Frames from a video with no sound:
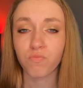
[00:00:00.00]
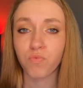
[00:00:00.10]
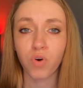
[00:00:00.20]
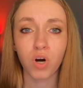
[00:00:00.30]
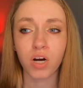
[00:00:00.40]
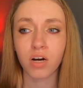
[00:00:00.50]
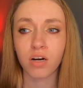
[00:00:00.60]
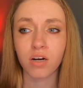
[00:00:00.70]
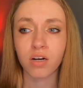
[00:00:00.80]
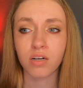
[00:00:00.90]

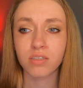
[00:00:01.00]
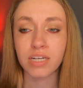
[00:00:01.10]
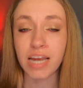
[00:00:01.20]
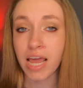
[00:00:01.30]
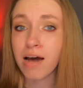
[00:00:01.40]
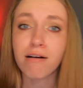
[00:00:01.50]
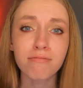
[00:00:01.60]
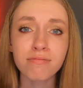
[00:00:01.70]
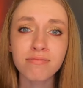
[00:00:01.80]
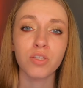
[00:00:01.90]
for
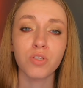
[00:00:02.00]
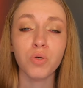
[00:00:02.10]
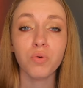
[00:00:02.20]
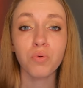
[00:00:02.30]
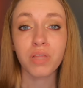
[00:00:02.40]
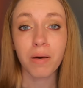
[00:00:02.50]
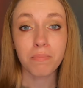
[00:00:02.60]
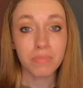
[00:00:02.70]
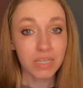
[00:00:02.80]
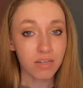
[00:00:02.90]
now, you let
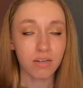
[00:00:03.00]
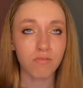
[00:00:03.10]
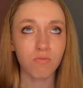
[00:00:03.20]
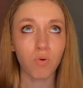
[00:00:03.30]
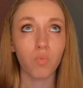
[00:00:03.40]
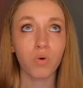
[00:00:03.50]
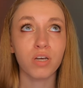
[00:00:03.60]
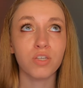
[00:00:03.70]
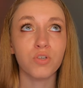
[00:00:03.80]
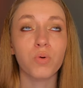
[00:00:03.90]
me know
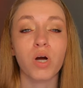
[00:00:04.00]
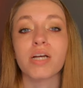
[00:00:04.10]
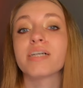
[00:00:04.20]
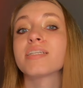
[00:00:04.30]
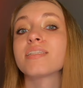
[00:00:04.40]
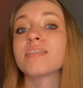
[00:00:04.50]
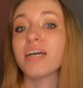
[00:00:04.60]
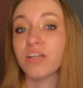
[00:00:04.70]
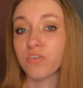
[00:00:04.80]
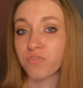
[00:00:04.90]
what you are
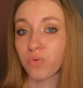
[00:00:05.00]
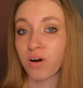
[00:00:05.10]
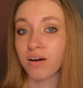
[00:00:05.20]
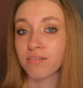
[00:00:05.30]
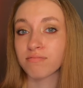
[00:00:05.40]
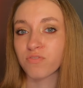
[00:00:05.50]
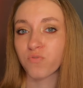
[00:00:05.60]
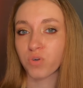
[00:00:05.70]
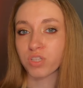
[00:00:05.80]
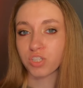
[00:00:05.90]
excited for
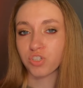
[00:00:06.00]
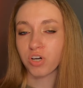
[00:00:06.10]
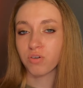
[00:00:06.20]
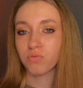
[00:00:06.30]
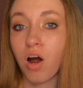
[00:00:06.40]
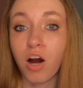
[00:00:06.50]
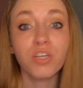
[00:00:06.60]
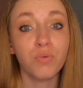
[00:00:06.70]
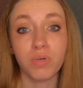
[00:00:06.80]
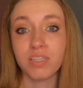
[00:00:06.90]
for the show. Are
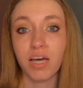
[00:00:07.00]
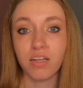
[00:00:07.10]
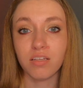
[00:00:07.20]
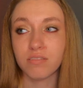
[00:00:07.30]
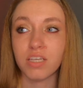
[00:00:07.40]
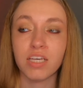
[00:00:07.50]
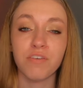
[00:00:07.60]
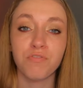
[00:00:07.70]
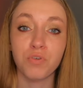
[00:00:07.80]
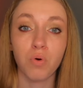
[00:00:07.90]
you excited?
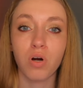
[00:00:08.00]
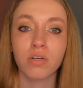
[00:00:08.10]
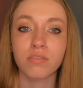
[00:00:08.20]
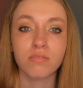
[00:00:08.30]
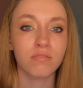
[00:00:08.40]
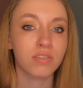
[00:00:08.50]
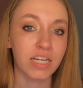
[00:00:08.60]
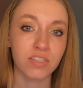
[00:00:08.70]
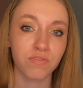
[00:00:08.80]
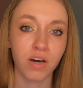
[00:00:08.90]
If you aren't,
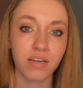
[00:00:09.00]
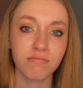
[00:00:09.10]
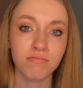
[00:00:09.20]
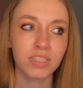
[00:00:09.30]
that's fine.